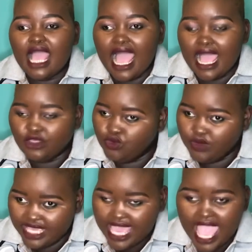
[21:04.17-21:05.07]
you
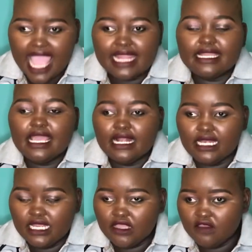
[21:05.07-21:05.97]
can
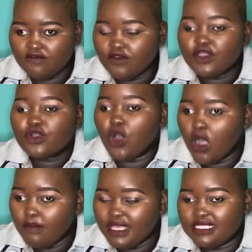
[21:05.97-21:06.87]
leave
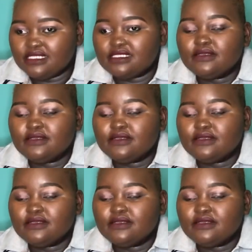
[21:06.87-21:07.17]
comments,